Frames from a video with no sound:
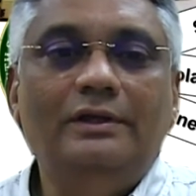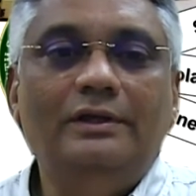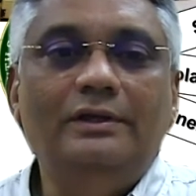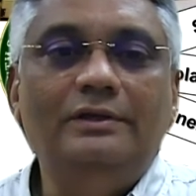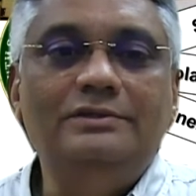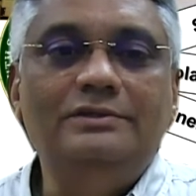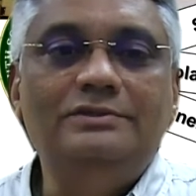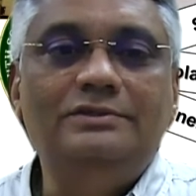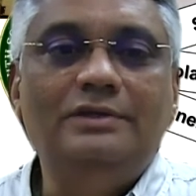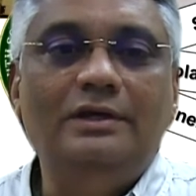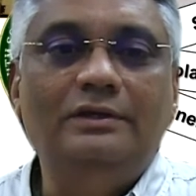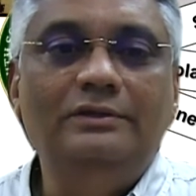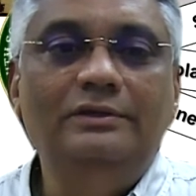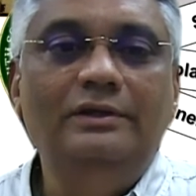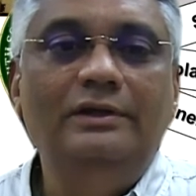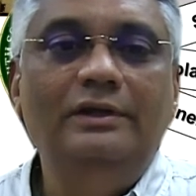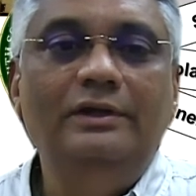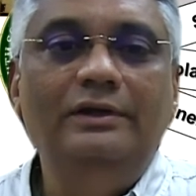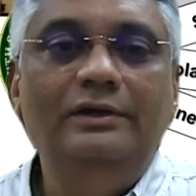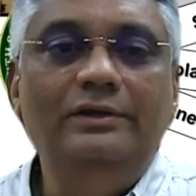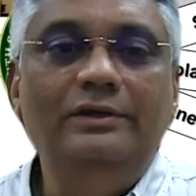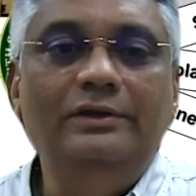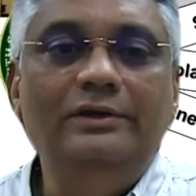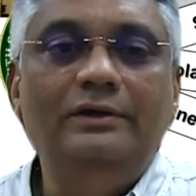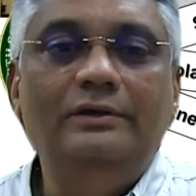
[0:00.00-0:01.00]
in southern
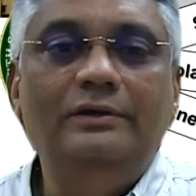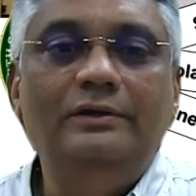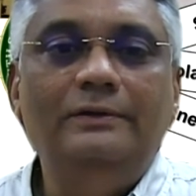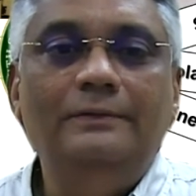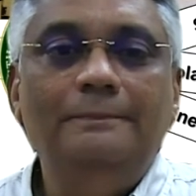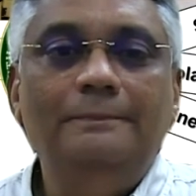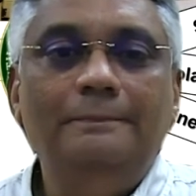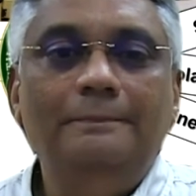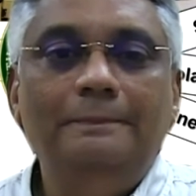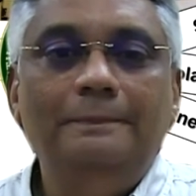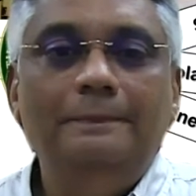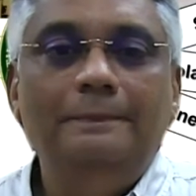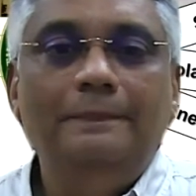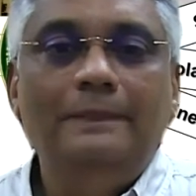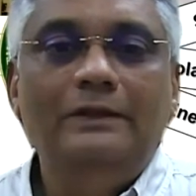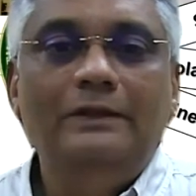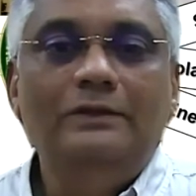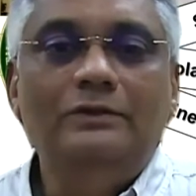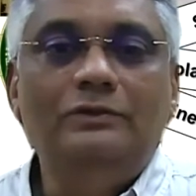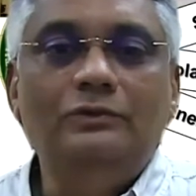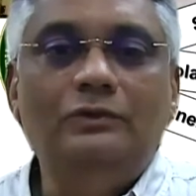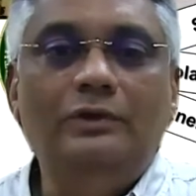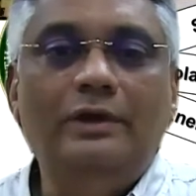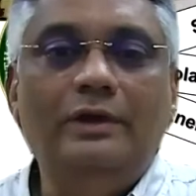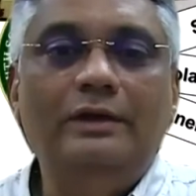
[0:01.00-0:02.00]
India
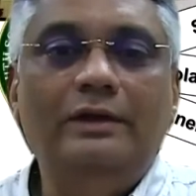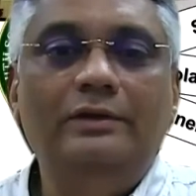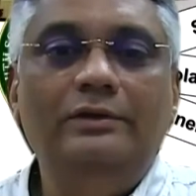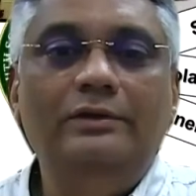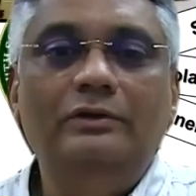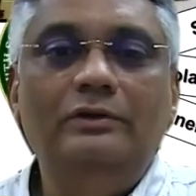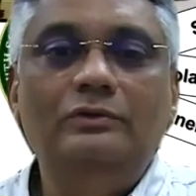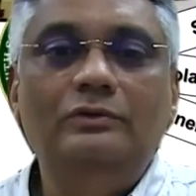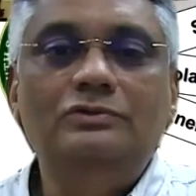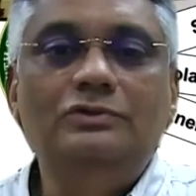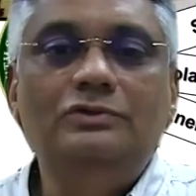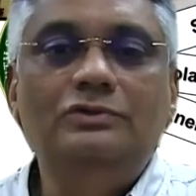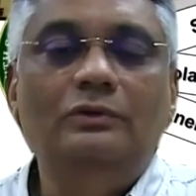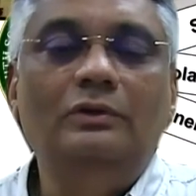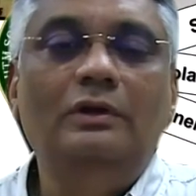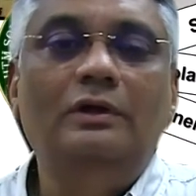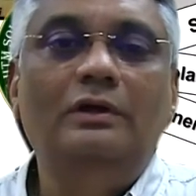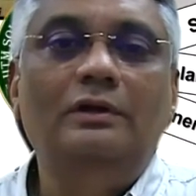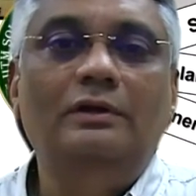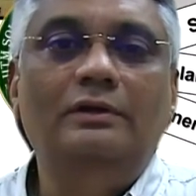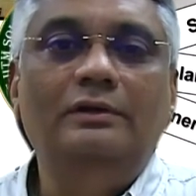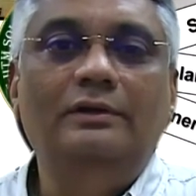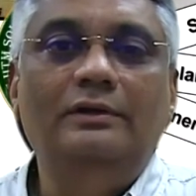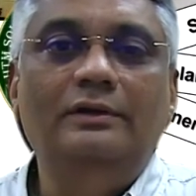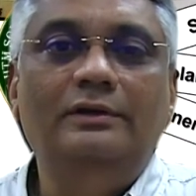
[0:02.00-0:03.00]
to carry out
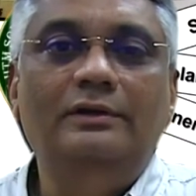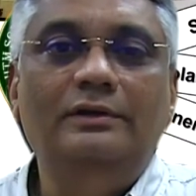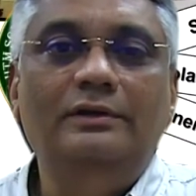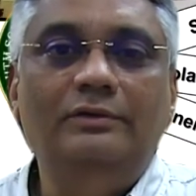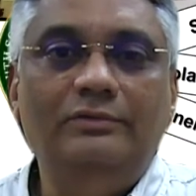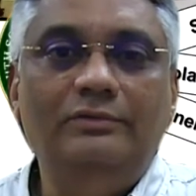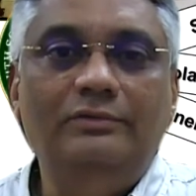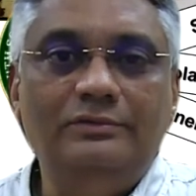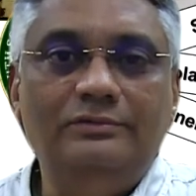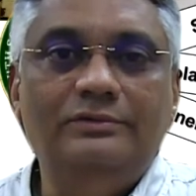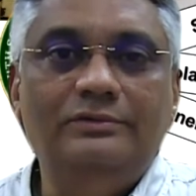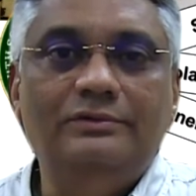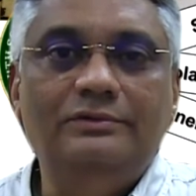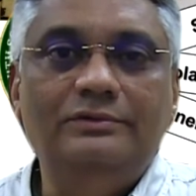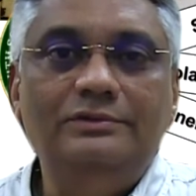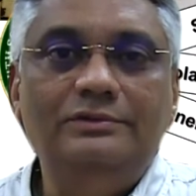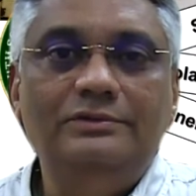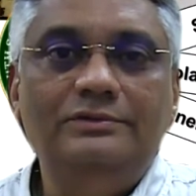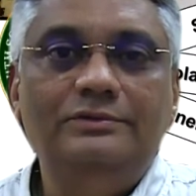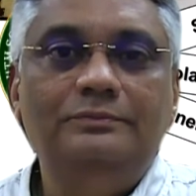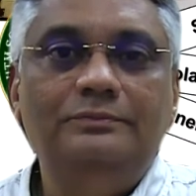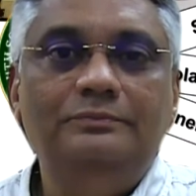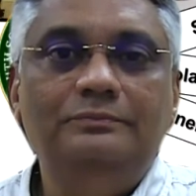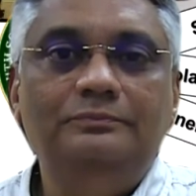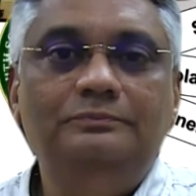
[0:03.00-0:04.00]
solar-related
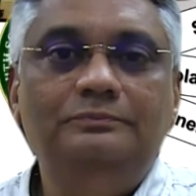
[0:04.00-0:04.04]
research.